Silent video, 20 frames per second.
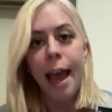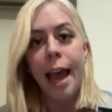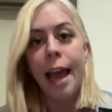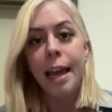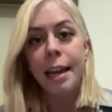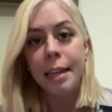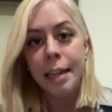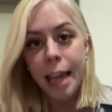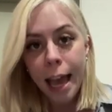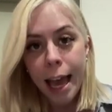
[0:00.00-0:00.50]

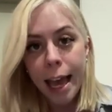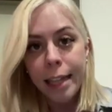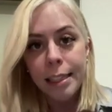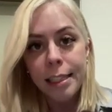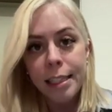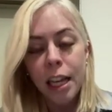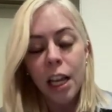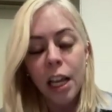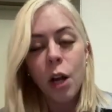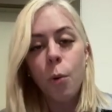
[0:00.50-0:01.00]
And
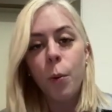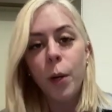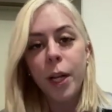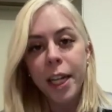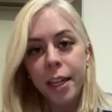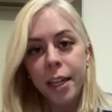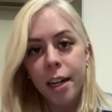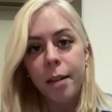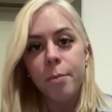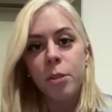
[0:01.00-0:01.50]
yet,
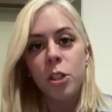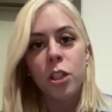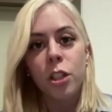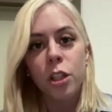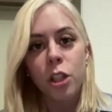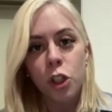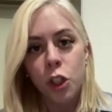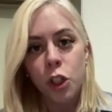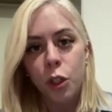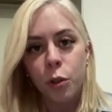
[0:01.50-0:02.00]
when it comes
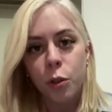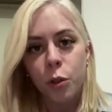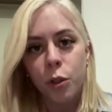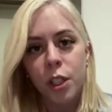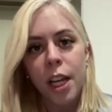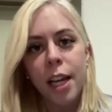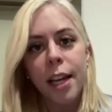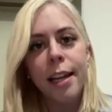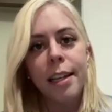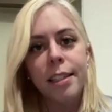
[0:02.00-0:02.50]
to the
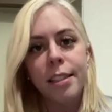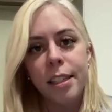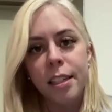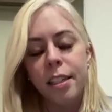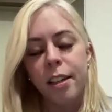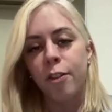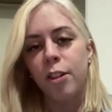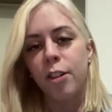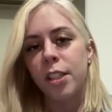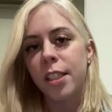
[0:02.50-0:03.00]
Jews, it's a
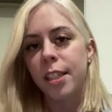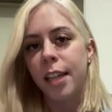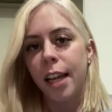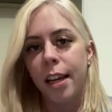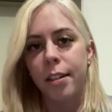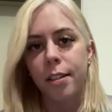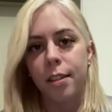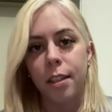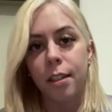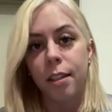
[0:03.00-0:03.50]
different
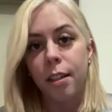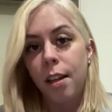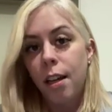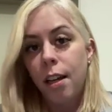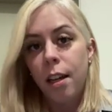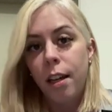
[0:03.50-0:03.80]
standard.